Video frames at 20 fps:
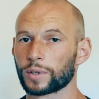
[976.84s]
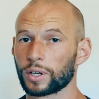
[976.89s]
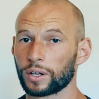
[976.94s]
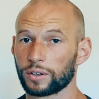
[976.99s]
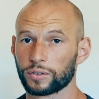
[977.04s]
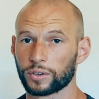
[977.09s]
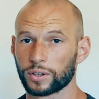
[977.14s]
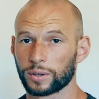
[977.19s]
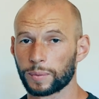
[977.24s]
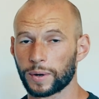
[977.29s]

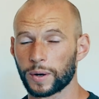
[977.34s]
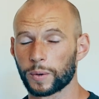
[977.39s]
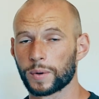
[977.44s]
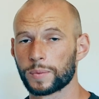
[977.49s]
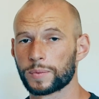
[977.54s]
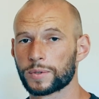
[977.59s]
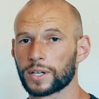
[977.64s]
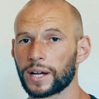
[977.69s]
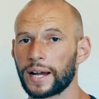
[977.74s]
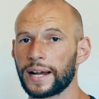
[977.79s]

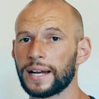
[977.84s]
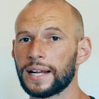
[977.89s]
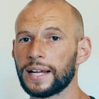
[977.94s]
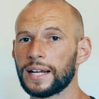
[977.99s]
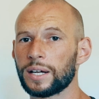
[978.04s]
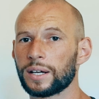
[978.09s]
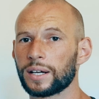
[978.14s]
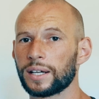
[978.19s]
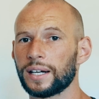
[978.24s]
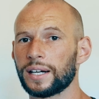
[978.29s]
website
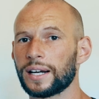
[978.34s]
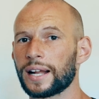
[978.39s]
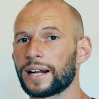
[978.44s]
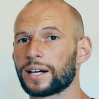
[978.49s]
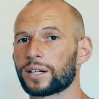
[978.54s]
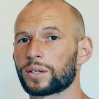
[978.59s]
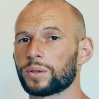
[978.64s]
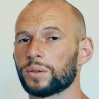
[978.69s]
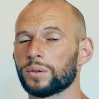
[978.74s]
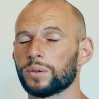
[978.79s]
in an
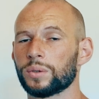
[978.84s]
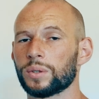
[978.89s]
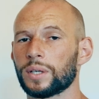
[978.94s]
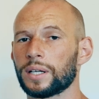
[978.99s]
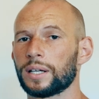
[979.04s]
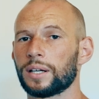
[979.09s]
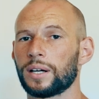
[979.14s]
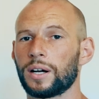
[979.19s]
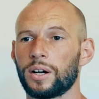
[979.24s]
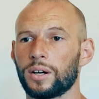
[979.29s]
article
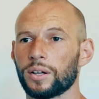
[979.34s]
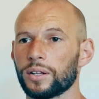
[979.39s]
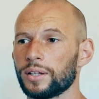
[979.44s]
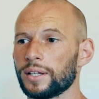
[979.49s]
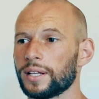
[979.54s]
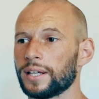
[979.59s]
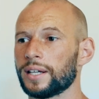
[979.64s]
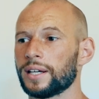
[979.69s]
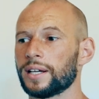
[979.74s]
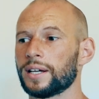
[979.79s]

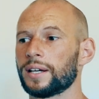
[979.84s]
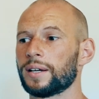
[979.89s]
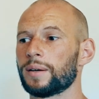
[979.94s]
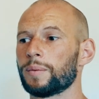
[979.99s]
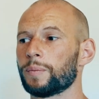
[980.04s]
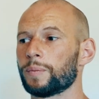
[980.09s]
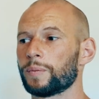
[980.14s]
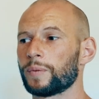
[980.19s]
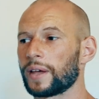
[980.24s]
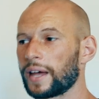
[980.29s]
on the
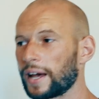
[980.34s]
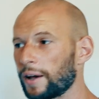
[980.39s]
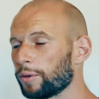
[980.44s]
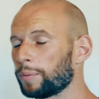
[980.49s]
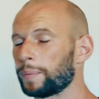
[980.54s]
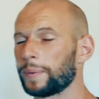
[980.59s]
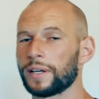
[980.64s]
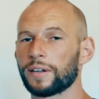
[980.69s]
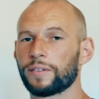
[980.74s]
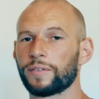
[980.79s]

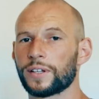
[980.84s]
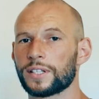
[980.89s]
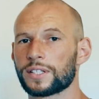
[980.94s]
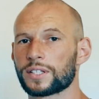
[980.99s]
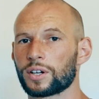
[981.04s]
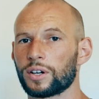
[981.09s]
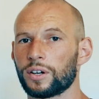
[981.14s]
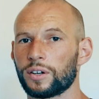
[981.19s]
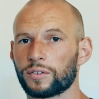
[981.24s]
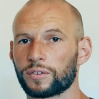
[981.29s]
health
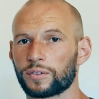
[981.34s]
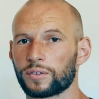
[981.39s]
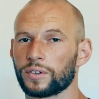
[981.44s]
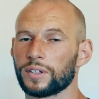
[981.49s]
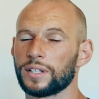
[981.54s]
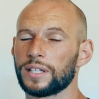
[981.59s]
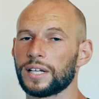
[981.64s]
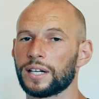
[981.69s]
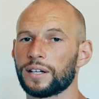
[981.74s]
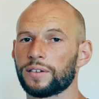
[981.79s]
benefits of
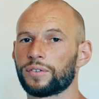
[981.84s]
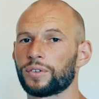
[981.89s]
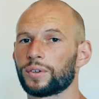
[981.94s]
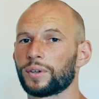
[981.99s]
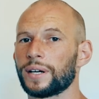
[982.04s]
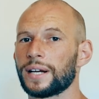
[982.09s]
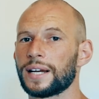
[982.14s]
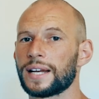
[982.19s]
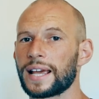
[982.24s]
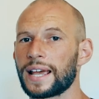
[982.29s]

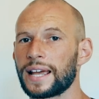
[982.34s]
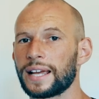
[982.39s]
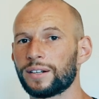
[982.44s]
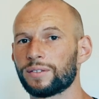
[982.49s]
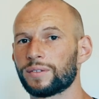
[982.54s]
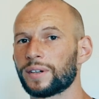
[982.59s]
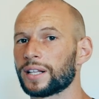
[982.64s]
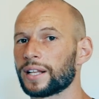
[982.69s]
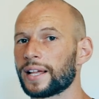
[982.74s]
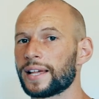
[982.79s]
near-infrared
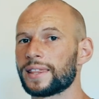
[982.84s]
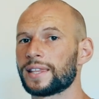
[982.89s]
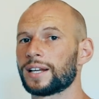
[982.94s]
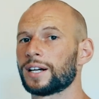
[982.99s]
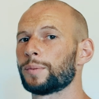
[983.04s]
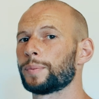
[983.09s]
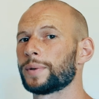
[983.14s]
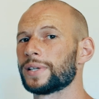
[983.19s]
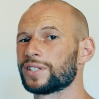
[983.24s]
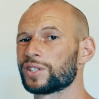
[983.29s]
and red light
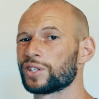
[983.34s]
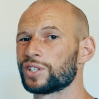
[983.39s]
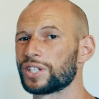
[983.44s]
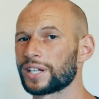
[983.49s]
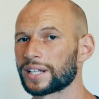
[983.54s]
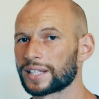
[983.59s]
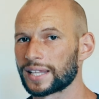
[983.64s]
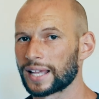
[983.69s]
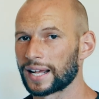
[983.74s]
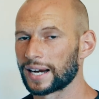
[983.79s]
therapy. So
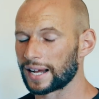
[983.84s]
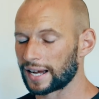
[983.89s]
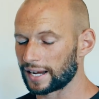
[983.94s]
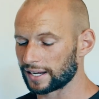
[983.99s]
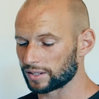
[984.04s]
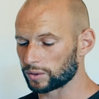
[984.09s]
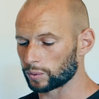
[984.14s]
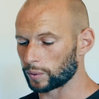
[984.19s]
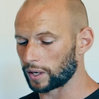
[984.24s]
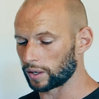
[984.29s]
check that
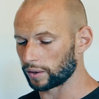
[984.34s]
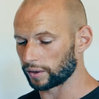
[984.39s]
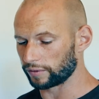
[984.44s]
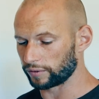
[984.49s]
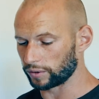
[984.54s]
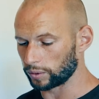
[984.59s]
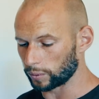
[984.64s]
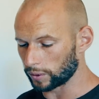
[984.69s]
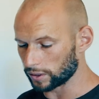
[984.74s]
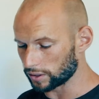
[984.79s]
out as well
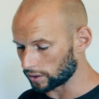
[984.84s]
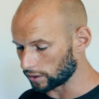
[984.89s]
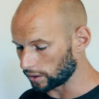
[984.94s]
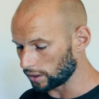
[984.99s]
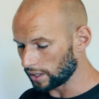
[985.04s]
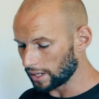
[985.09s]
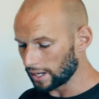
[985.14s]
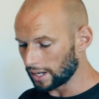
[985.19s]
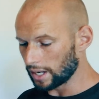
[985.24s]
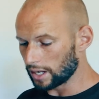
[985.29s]
if you want
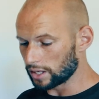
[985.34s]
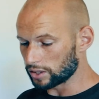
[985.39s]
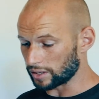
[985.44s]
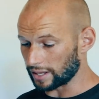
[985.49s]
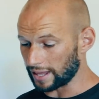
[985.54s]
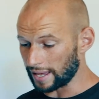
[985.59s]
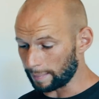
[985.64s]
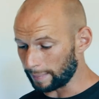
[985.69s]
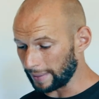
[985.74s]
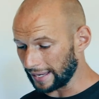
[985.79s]
to.
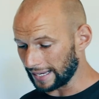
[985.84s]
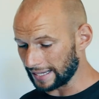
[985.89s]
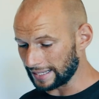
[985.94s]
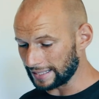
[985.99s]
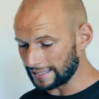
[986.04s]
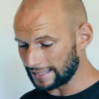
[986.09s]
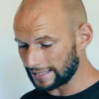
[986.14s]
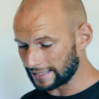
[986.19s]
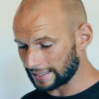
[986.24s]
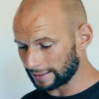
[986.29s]
So that
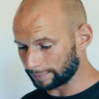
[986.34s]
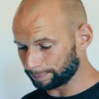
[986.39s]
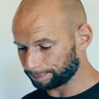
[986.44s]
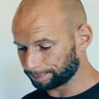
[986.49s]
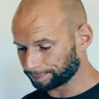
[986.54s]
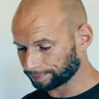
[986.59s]
means